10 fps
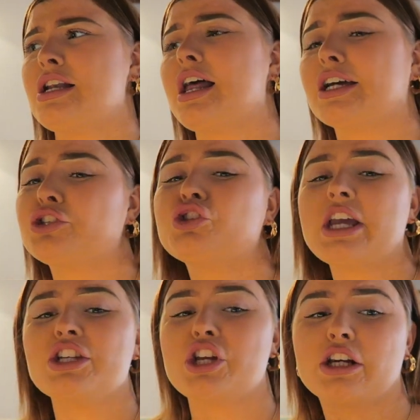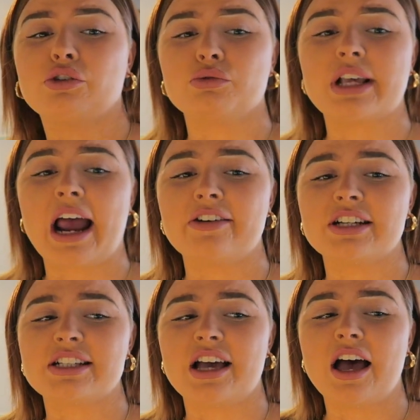Like Jake Gyllenhaal's
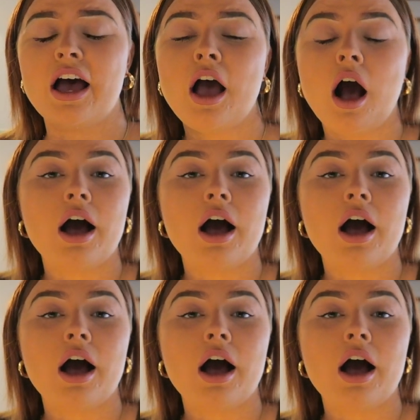character.